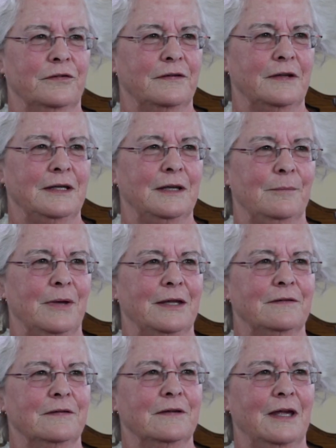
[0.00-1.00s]
Sidney
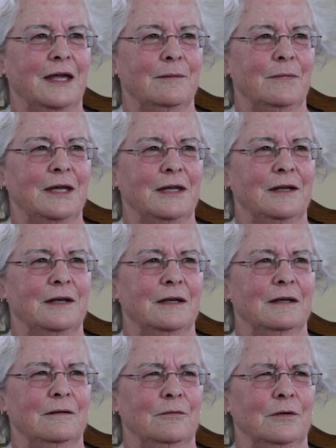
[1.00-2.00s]
Mintz came
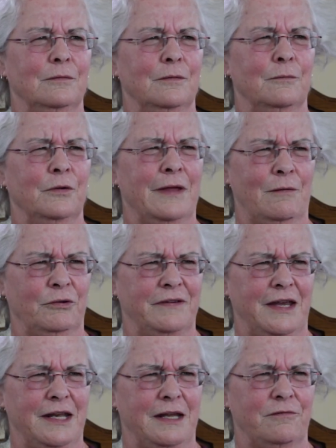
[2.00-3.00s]
in. Right. That was
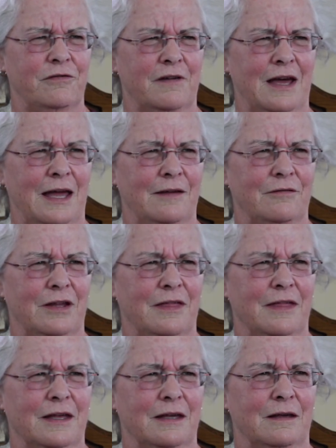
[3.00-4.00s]
85, I
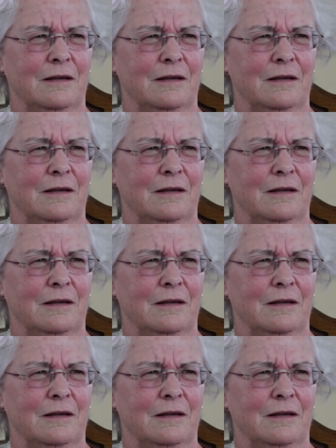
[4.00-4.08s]
think,